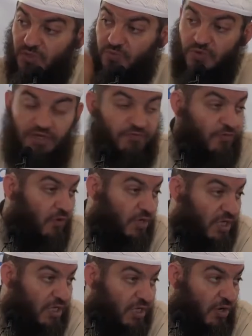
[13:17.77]
were
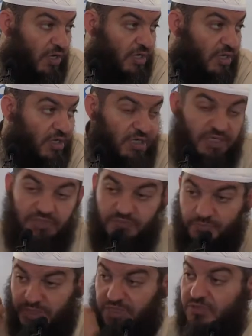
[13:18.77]
falling on his
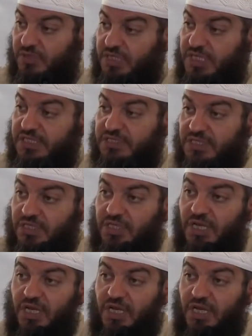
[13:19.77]
beard, on his